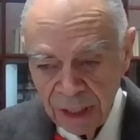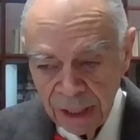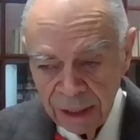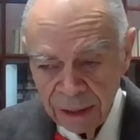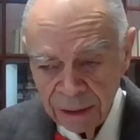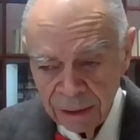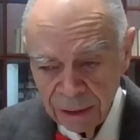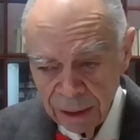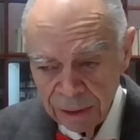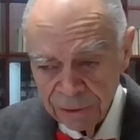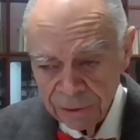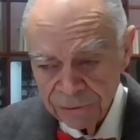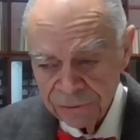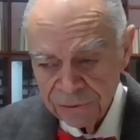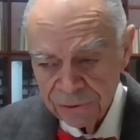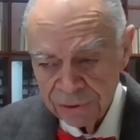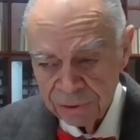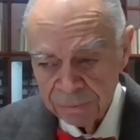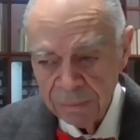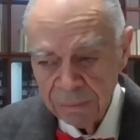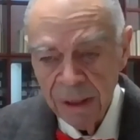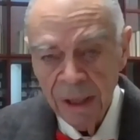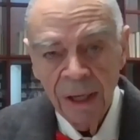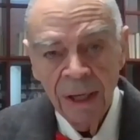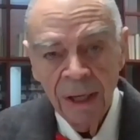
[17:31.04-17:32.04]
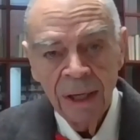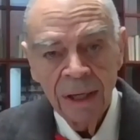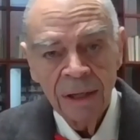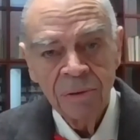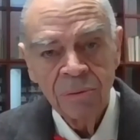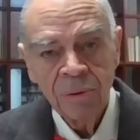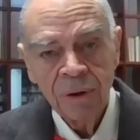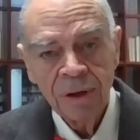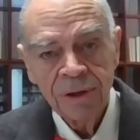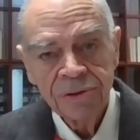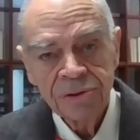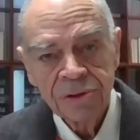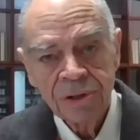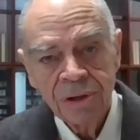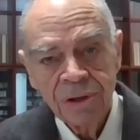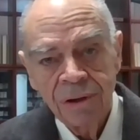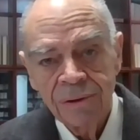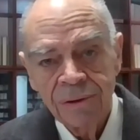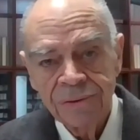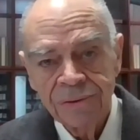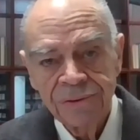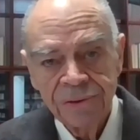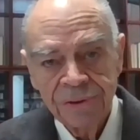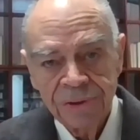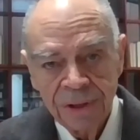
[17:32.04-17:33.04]
and lists them in what is
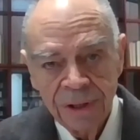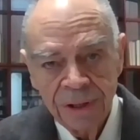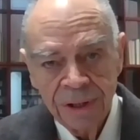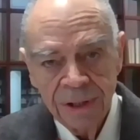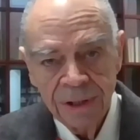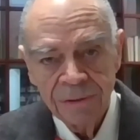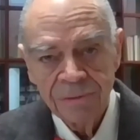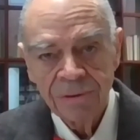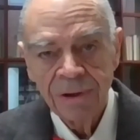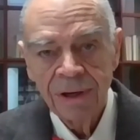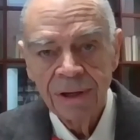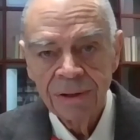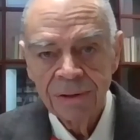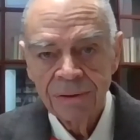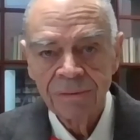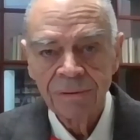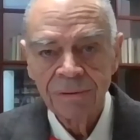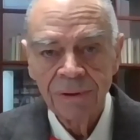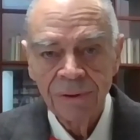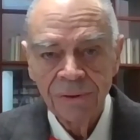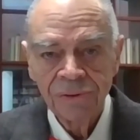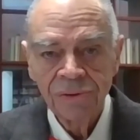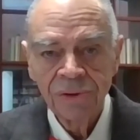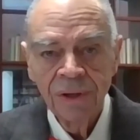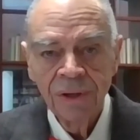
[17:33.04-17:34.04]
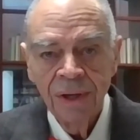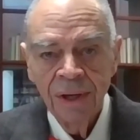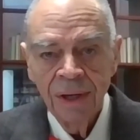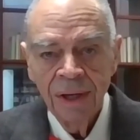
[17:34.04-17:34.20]
called city directories.